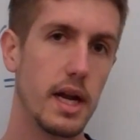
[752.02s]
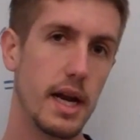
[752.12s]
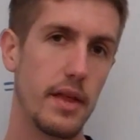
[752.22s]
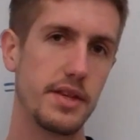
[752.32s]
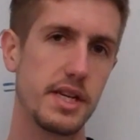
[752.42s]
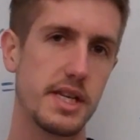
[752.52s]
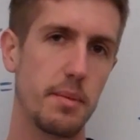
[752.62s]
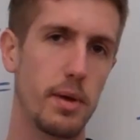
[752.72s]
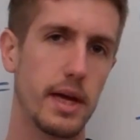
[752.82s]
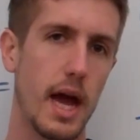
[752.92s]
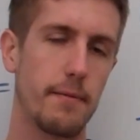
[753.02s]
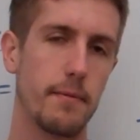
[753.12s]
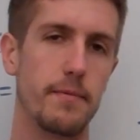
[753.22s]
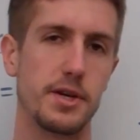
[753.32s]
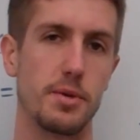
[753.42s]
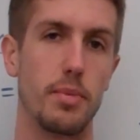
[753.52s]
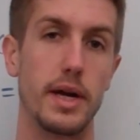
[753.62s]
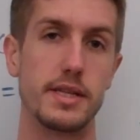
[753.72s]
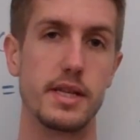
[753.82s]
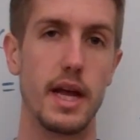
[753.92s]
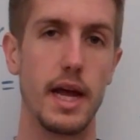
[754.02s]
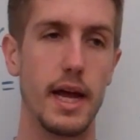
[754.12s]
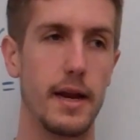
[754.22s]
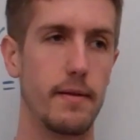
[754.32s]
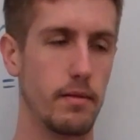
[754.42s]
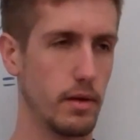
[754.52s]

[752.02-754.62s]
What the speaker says: now this example I got from Fisher-Price, and